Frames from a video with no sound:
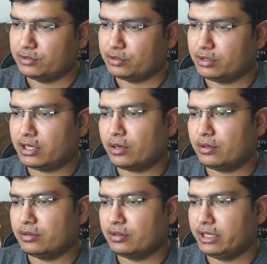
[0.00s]
So
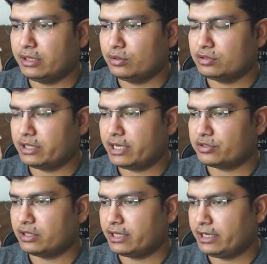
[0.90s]
now it looks
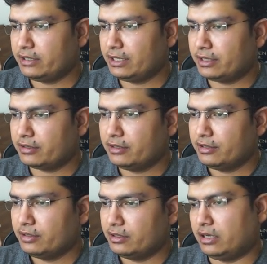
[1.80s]
natural, right? Like
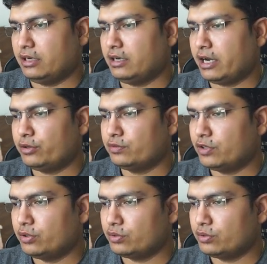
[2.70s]
I don't want to